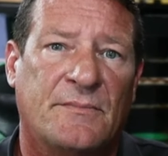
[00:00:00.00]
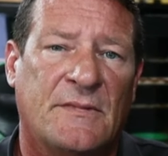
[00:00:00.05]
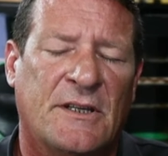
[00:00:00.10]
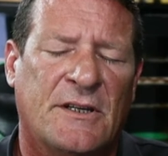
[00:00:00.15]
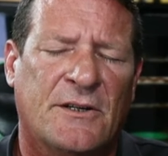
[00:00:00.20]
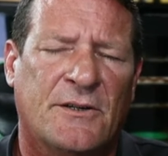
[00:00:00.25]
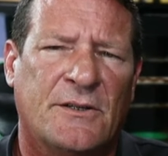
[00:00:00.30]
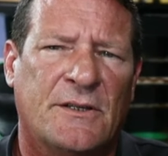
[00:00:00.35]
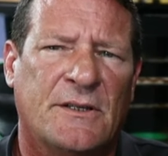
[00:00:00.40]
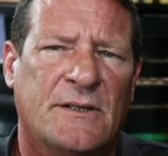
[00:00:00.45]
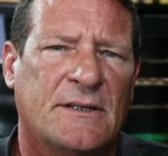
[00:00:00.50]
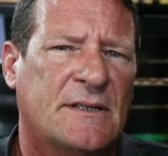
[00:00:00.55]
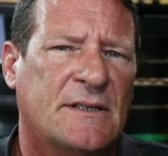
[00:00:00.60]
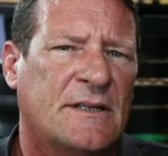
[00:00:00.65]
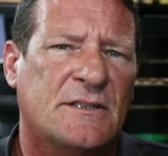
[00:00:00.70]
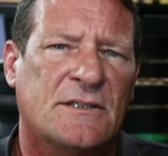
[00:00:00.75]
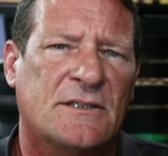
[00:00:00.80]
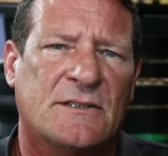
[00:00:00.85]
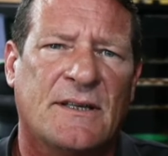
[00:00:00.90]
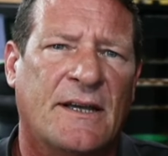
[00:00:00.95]

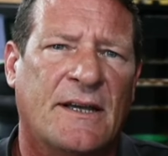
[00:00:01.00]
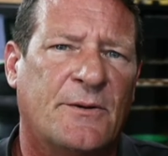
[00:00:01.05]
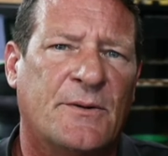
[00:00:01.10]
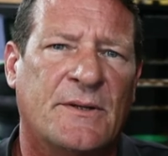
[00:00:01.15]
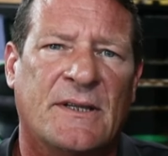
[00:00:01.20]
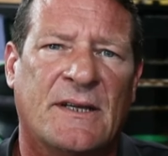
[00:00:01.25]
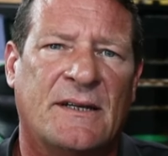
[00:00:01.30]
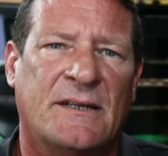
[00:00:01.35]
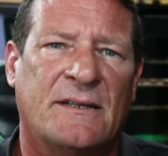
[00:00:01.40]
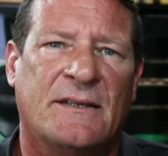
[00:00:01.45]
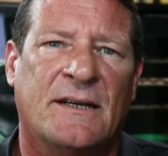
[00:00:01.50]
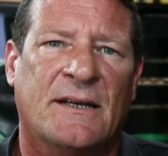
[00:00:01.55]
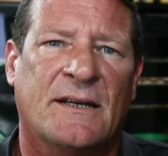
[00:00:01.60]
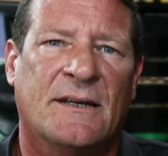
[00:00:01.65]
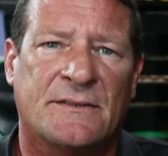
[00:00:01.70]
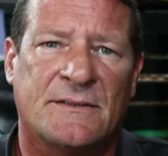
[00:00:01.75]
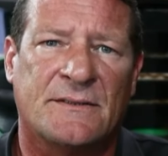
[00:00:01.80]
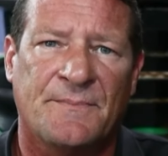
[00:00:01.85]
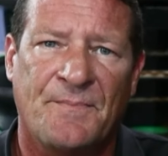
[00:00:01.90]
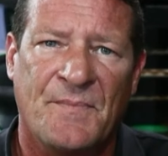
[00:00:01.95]
It's just like with anything
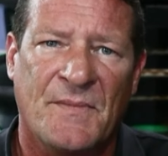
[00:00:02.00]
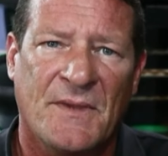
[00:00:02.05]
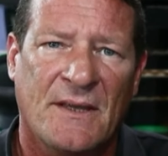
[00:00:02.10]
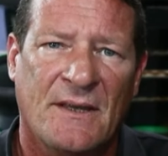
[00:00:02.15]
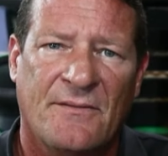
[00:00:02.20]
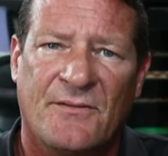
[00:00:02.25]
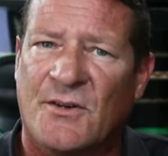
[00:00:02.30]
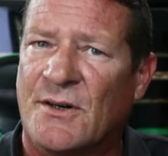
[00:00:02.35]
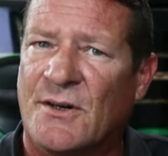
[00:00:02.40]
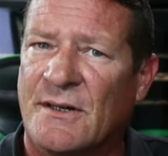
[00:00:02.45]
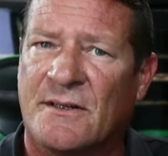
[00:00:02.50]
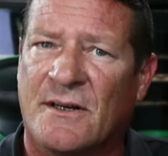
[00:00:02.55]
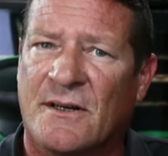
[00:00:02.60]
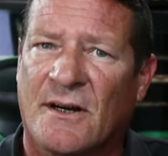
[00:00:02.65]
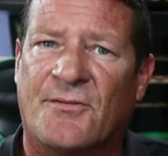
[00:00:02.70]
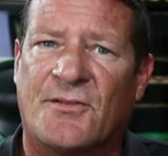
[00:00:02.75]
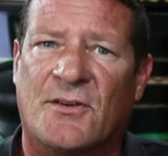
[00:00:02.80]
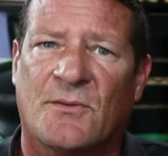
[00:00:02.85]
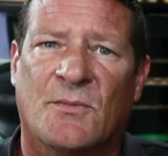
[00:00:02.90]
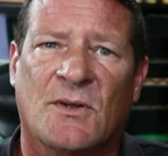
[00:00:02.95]
else. They're
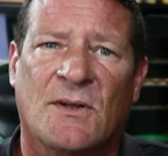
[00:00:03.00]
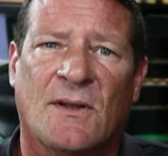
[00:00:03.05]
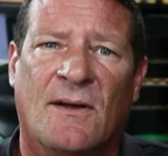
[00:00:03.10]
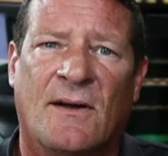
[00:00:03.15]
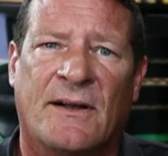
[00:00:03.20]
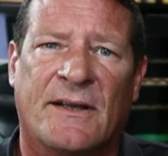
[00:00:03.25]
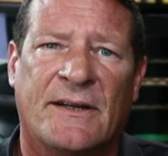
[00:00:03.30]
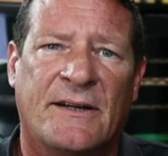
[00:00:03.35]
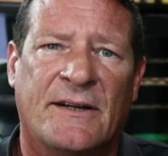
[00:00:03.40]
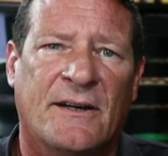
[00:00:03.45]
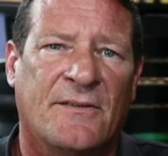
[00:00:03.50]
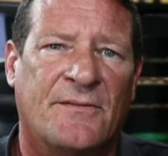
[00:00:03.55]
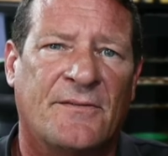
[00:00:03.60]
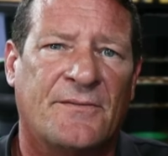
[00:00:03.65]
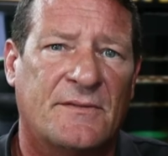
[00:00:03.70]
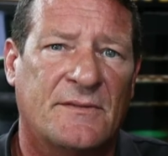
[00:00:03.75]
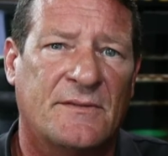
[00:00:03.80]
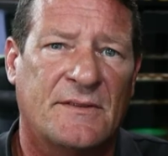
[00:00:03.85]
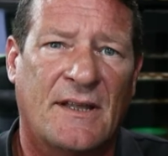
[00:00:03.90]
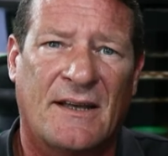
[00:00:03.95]
uncomfortable long
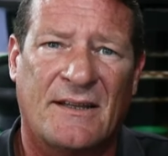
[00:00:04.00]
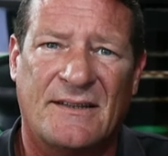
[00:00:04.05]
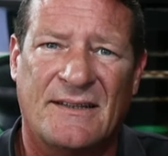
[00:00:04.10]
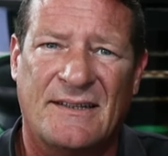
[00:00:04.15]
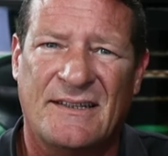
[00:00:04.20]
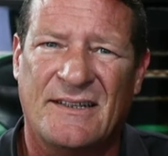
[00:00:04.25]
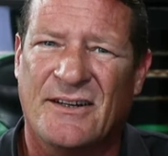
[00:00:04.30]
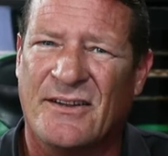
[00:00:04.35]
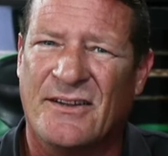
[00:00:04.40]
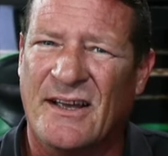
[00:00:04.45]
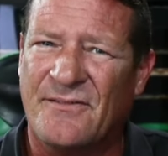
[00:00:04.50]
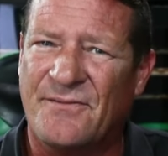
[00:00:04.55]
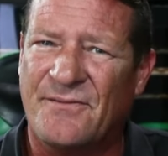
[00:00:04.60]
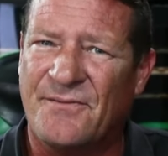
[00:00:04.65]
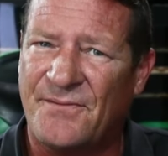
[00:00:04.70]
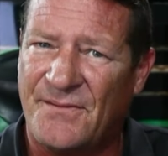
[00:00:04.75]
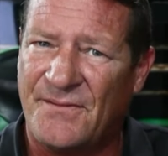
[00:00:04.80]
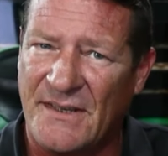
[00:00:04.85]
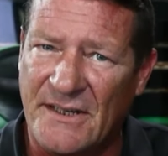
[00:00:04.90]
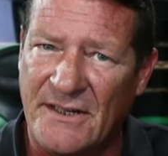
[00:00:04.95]
enough, that
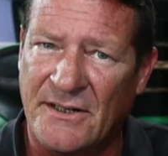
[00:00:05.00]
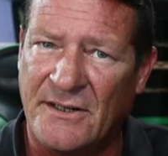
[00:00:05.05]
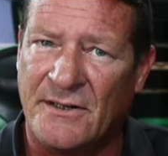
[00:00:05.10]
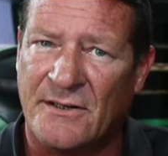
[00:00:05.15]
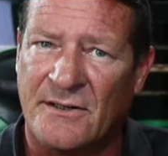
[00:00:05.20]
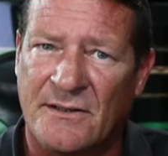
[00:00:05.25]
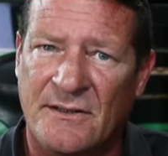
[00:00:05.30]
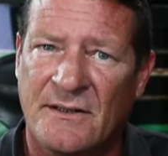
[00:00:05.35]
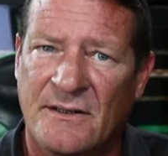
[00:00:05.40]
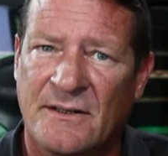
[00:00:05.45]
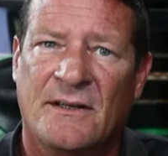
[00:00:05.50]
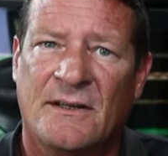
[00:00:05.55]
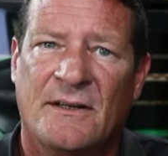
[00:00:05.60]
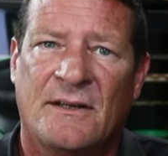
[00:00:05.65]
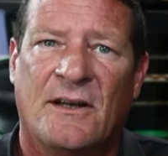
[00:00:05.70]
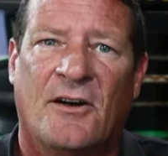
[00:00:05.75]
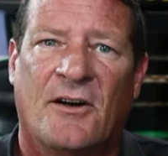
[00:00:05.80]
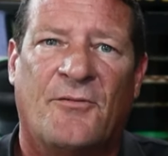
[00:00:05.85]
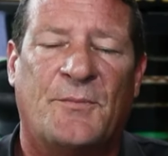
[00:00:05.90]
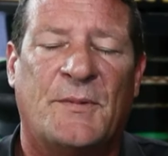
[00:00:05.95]
fear
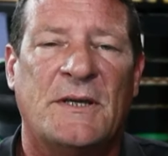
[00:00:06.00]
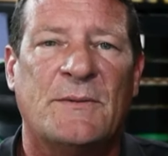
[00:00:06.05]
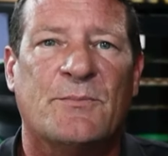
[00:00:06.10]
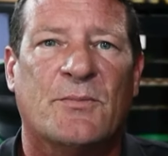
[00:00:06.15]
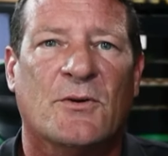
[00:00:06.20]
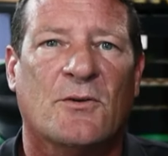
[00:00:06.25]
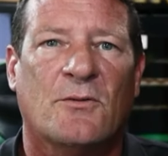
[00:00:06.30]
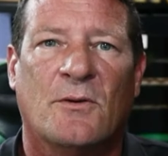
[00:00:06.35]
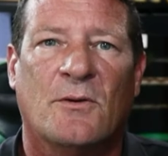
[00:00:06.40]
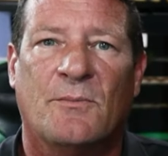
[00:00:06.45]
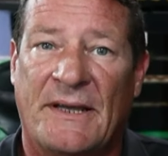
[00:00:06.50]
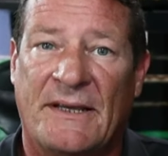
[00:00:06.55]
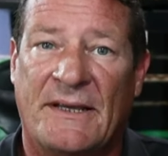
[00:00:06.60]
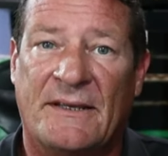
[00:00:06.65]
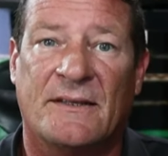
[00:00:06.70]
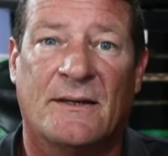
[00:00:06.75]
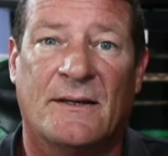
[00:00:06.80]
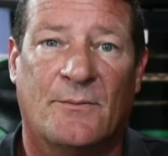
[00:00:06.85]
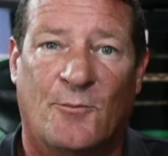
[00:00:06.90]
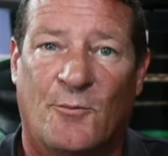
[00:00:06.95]
of people will
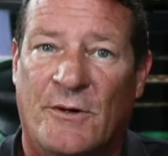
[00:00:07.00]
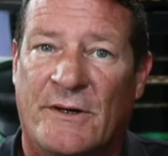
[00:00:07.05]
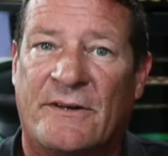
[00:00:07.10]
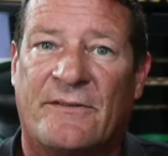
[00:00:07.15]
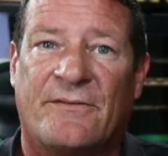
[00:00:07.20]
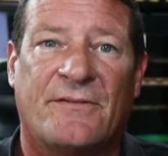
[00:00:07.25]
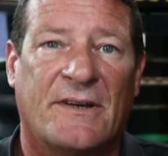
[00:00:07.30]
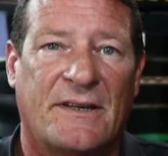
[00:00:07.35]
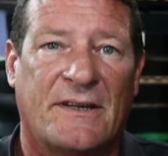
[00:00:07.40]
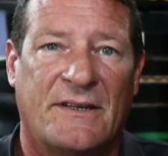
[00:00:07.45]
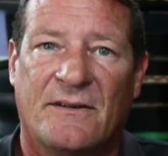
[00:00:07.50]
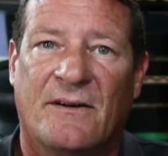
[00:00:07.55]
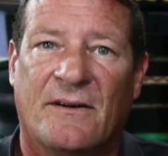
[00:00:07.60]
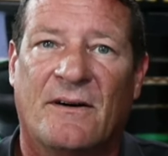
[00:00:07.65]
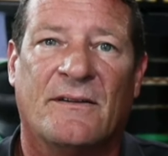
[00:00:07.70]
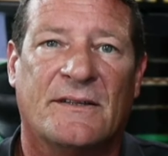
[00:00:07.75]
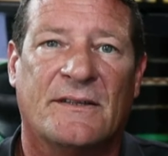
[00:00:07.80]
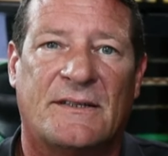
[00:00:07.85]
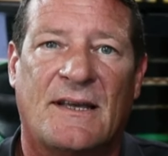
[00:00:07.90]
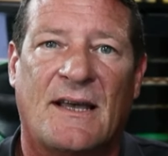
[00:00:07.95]
make them want to fight
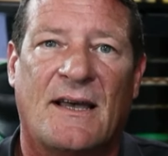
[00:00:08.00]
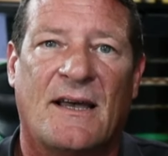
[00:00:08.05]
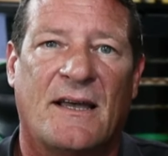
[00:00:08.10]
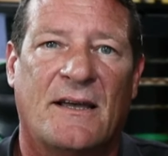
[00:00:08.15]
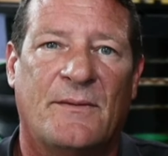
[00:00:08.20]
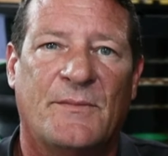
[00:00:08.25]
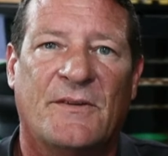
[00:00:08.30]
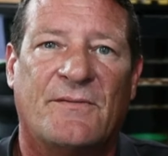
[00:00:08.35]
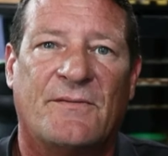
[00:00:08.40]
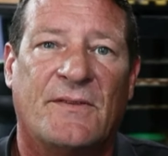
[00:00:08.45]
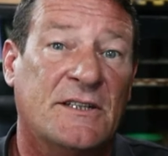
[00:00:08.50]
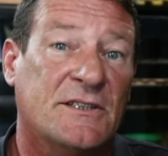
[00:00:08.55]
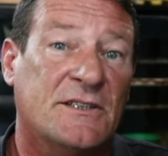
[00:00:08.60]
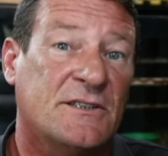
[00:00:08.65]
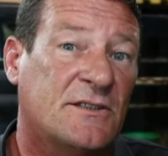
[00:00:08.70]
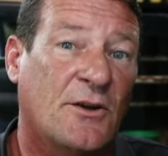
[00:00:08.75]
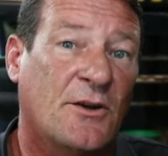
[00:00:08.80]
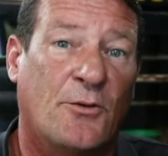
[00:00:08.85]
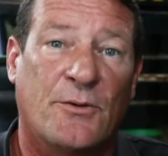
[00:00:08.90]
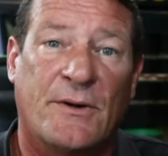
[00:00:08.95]
all the time if they
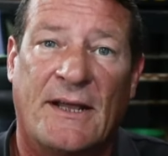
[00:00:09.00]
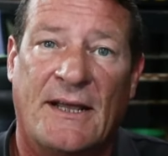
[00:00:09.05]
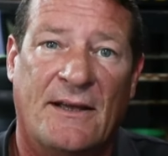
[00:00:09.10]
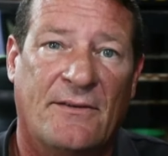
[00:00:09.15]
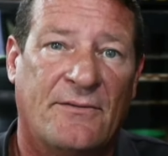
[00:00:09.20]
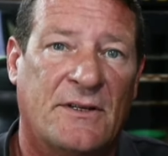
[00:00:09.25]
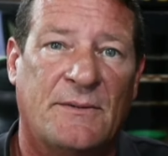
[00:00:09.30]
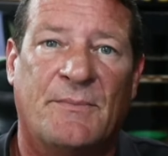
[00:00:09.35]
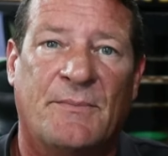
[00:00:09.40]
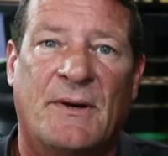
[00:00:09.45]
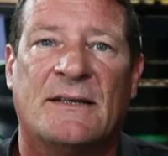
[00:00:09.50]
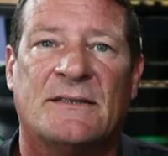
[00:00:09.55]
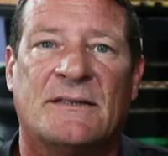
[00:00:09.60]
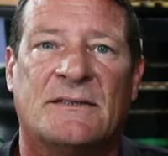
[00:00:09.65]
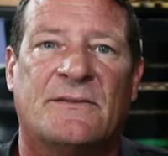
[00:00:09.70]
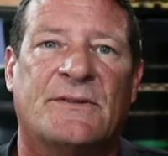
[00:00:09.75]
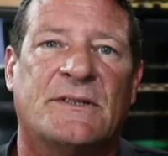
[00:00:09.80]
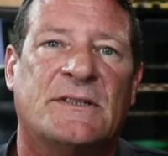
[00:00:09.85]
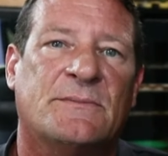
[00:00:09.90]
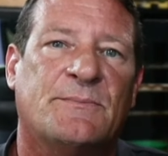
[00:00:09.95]
just don't have any
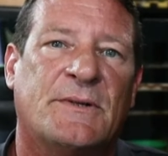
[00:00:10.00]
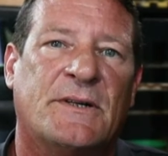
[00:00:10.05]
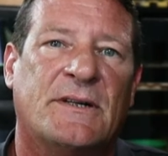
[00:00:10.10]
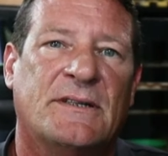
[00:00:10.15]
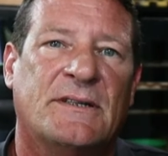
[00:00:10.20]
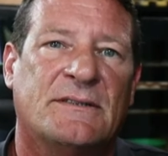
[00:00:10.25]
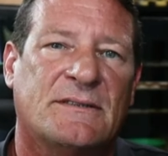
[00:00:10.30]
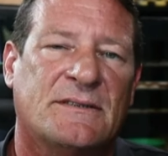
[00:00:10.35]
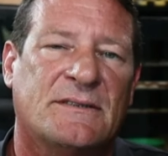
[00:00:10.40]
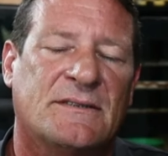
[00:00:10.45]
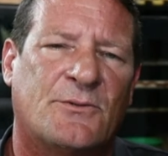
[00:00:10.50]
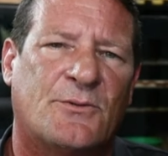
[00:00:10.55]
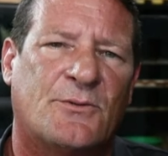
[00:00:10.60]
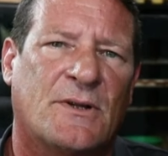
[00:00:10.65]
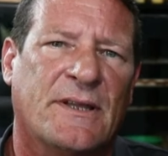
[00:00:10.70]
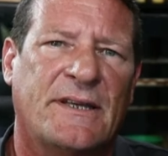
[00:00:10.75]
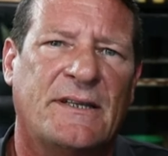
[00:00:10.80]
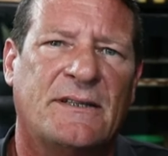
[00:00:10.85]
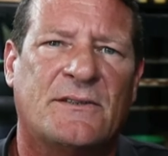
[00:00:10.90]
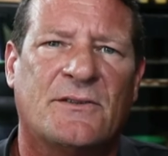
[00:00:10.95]
positive experiences to
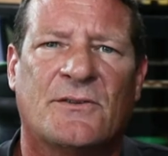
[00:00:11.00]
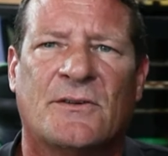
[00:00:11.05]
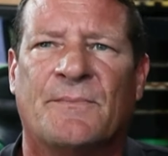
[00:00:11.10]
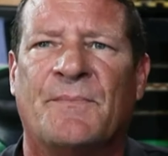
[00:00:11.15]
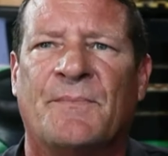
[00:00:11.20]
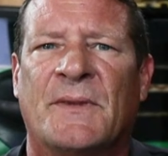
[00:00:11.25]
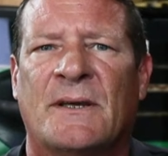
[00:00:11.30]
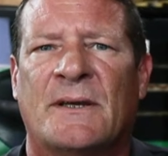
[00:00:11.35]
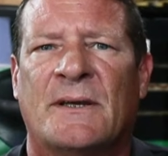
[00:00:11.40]
relate to them.